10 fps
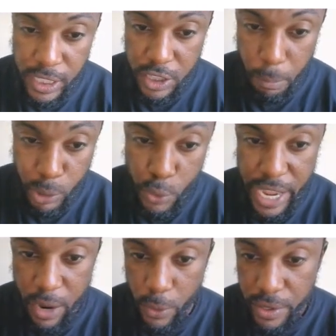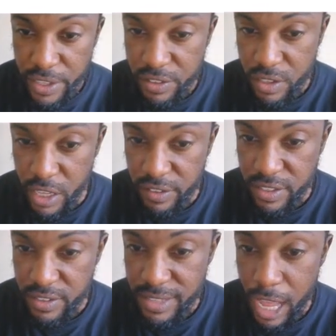The blue network is is
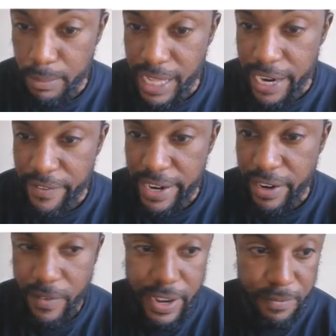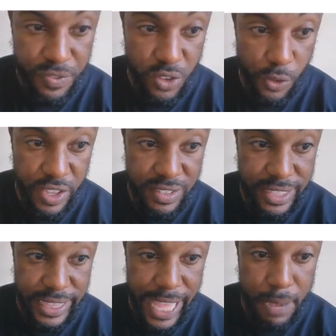this top line right here, right? So this
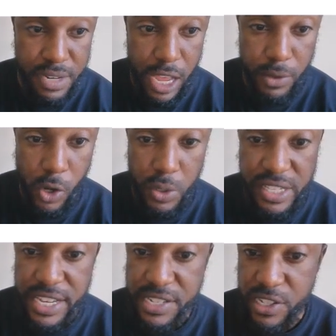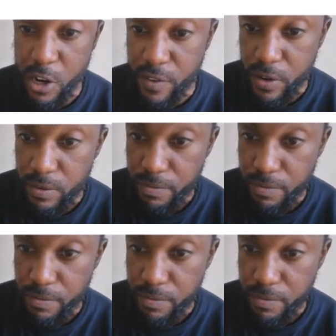laptop going to this server.